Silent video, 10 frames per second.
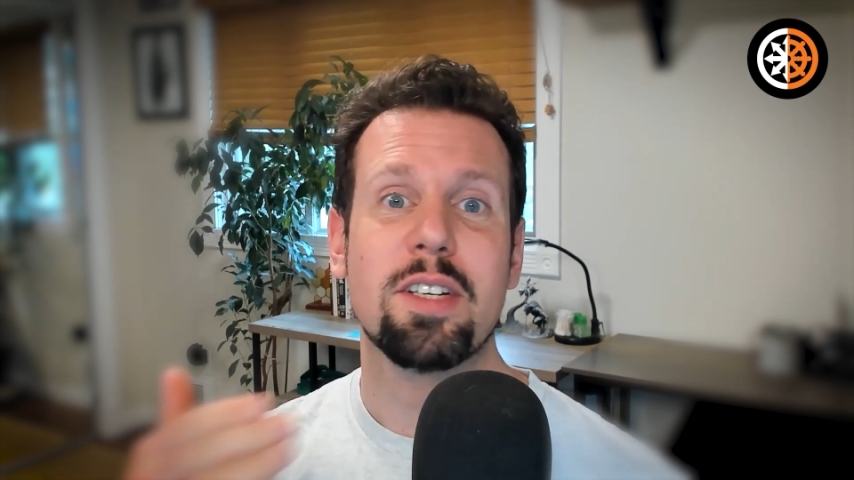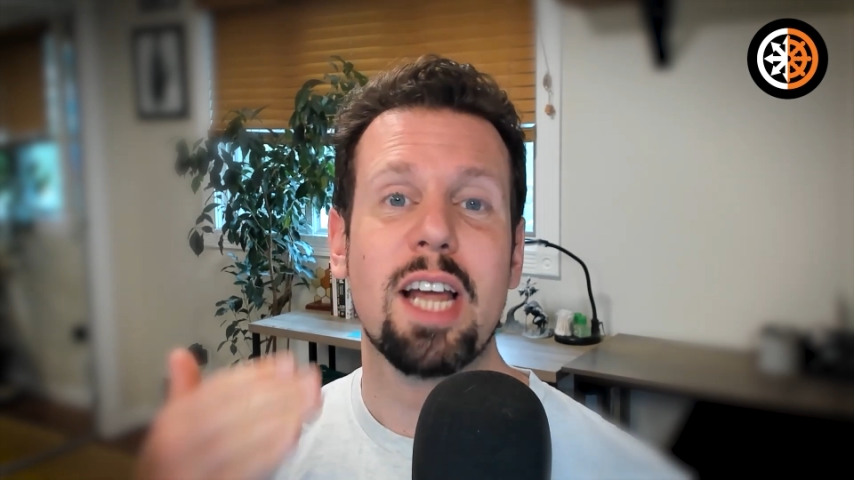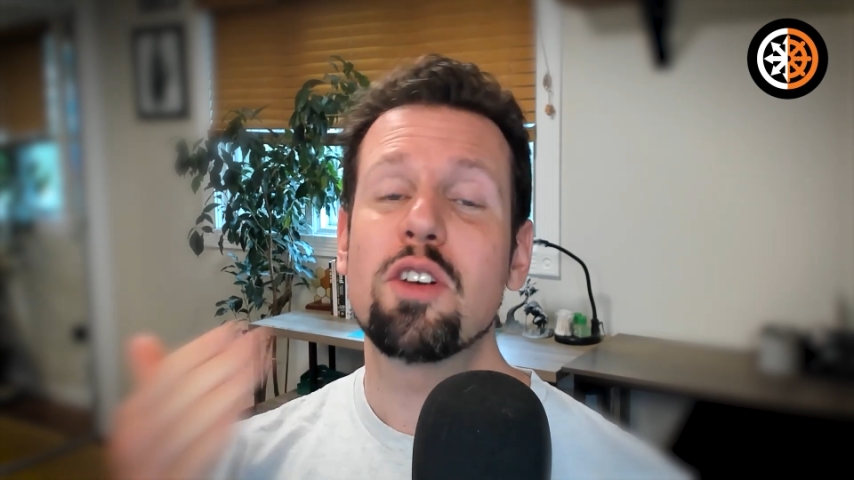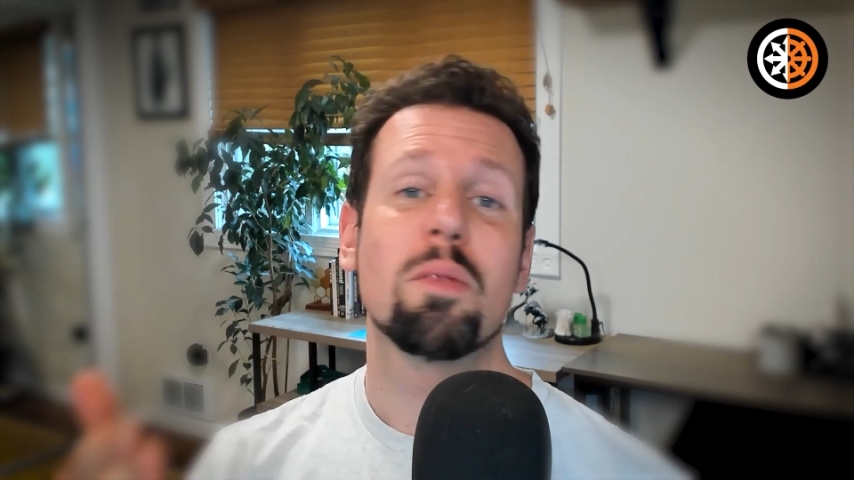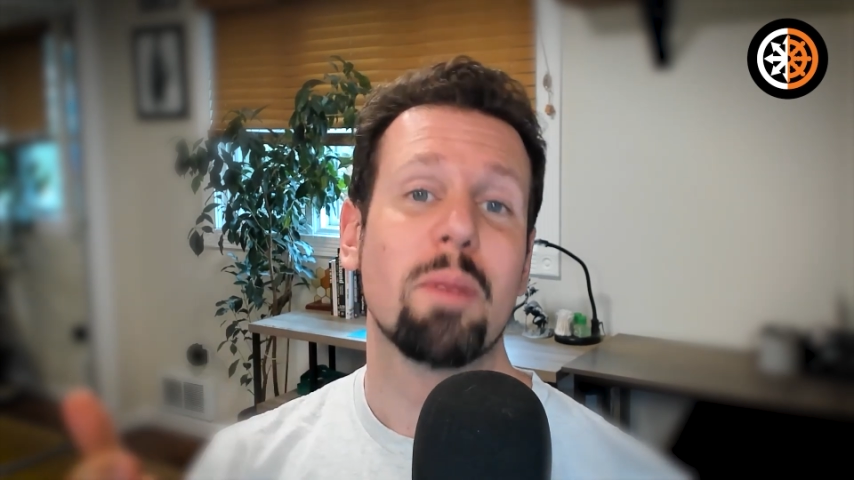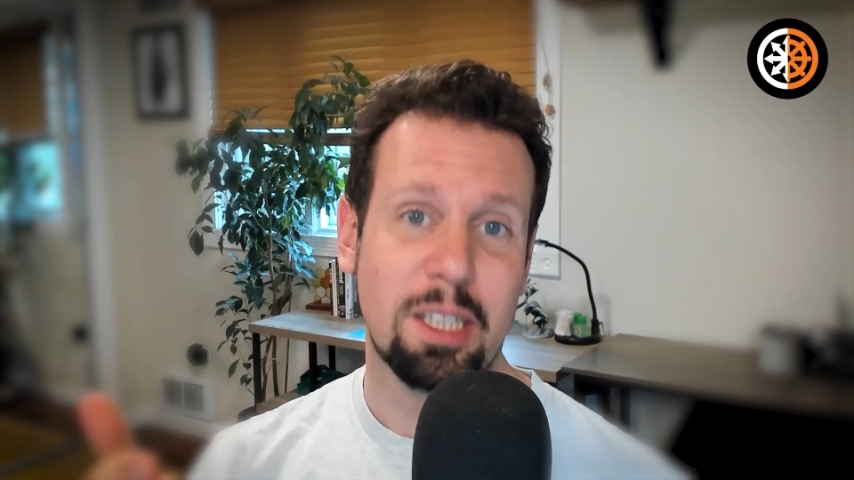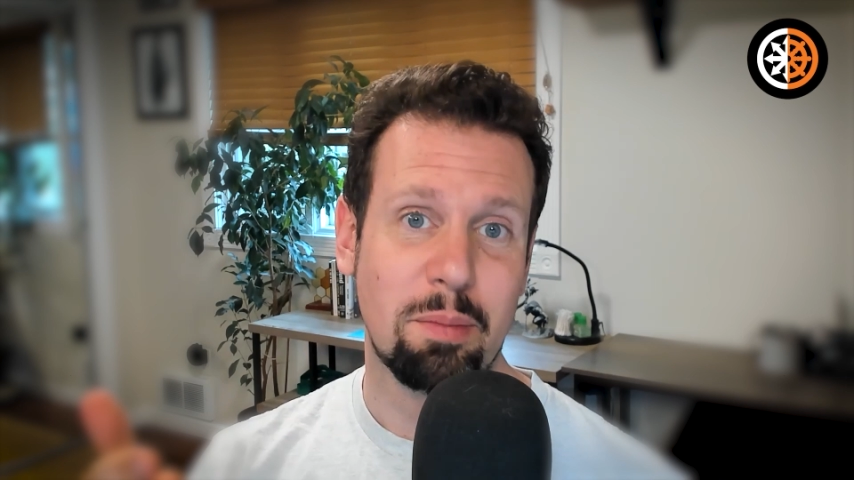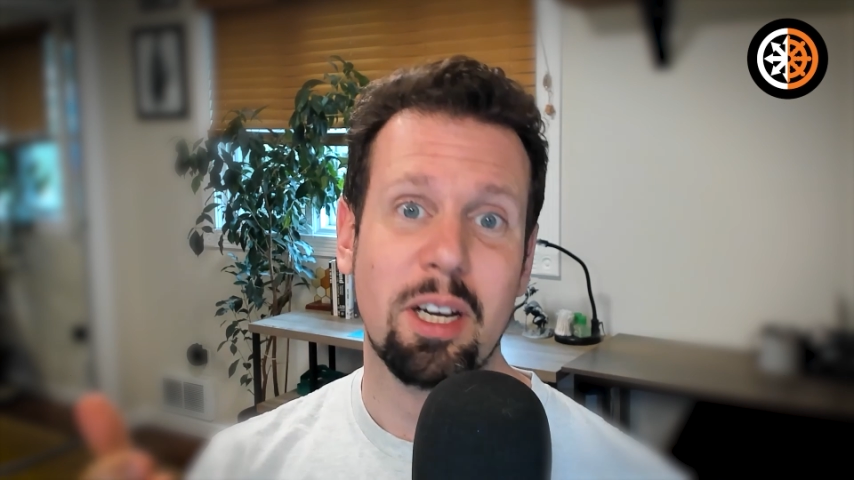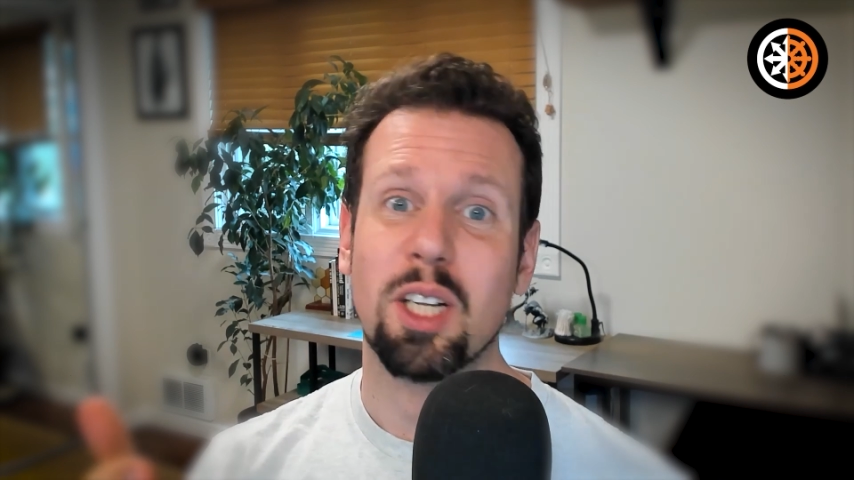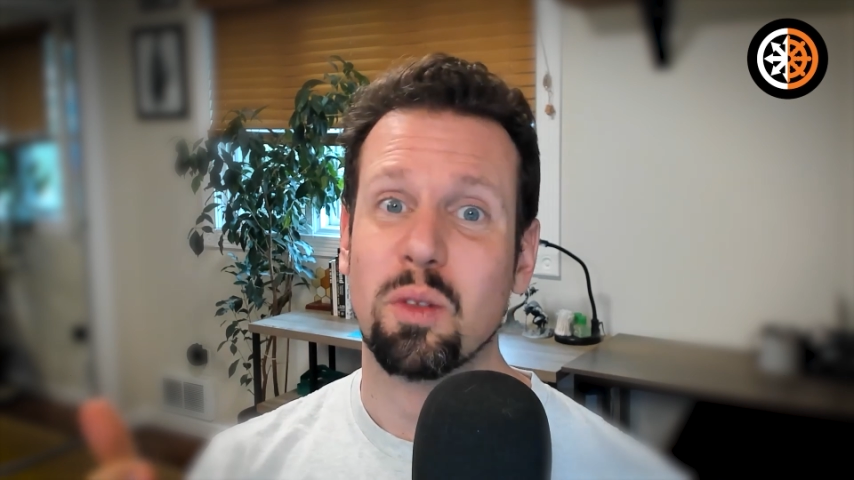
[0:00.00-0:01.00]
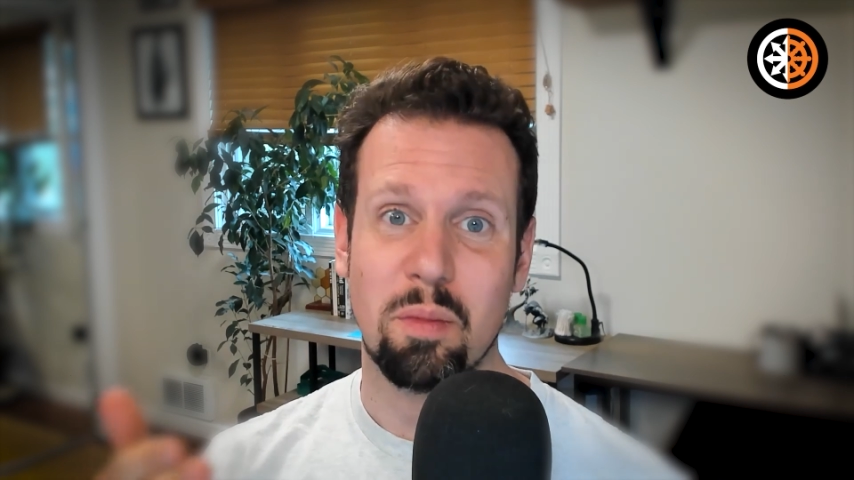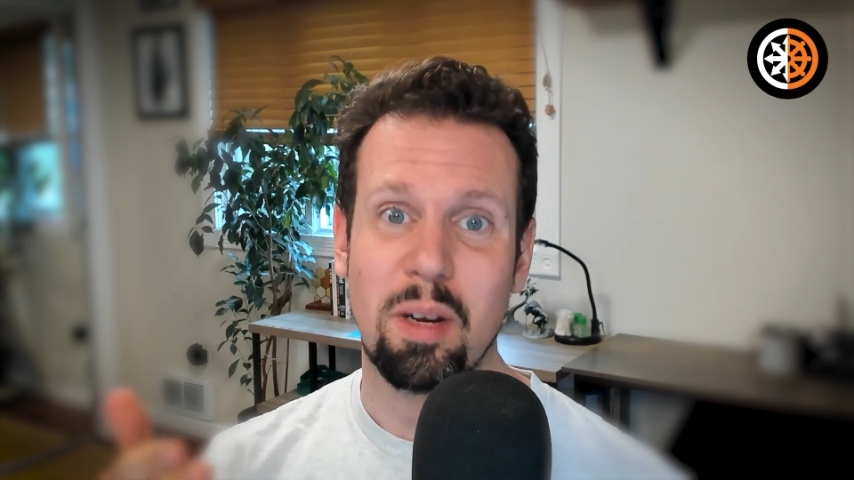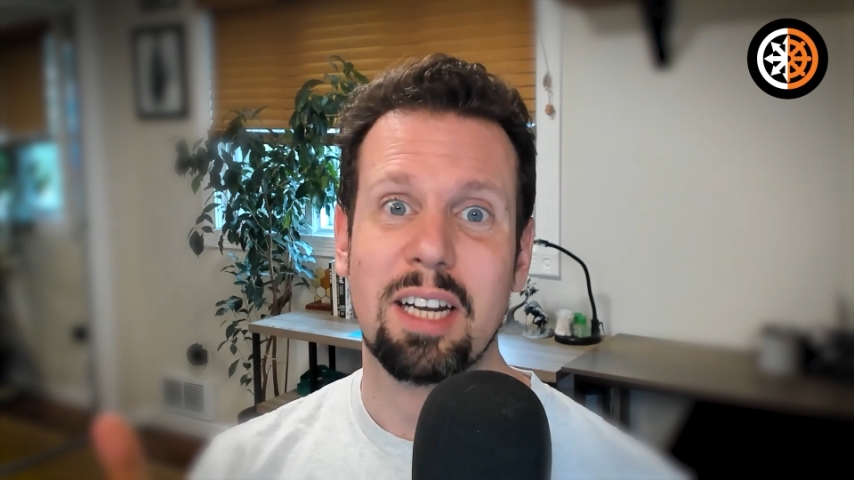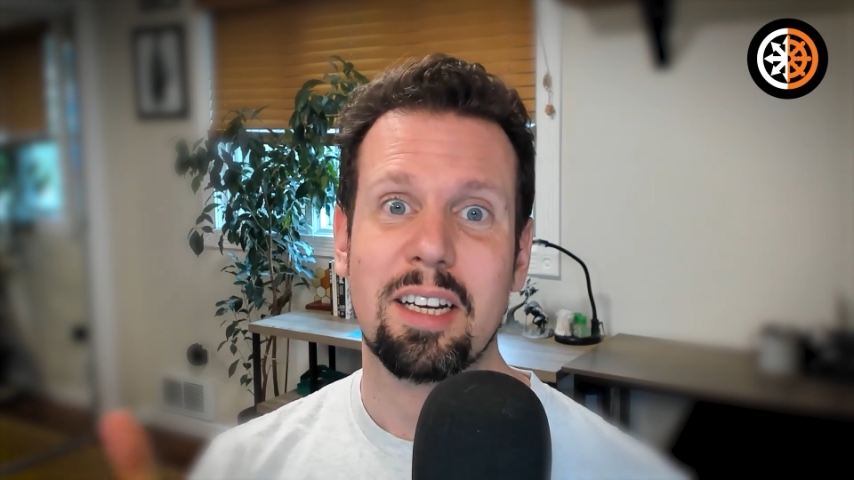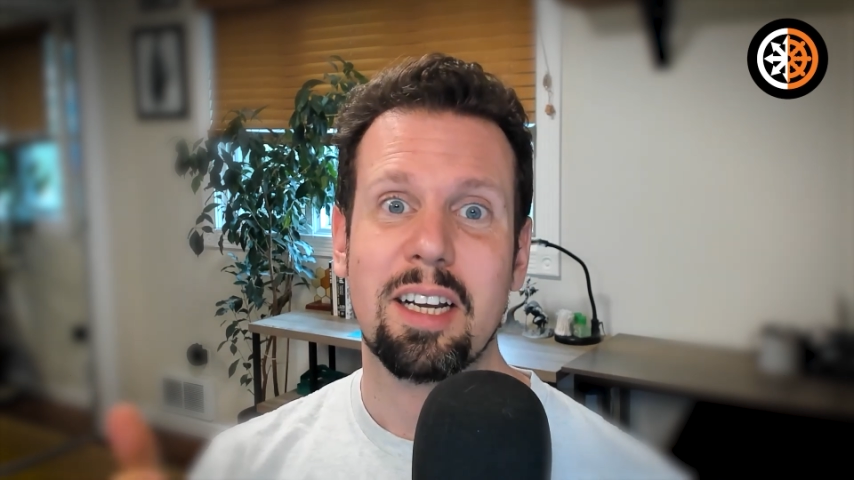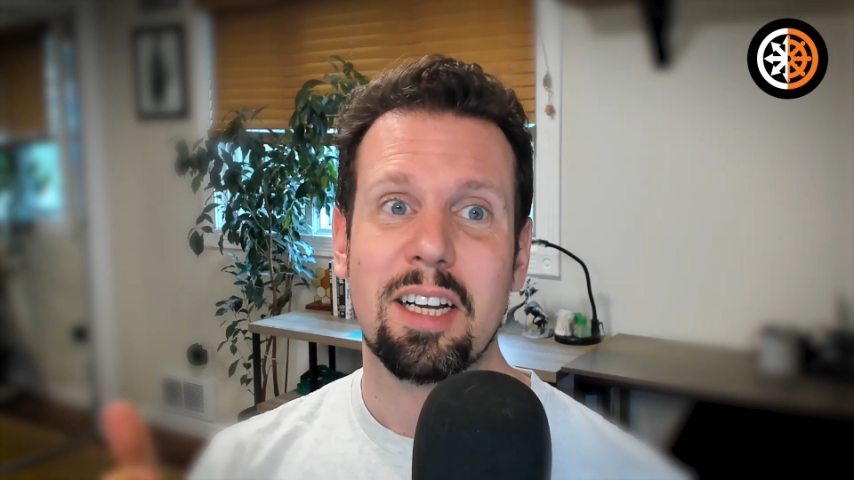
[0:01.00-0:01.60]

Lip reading: detriments because we're men.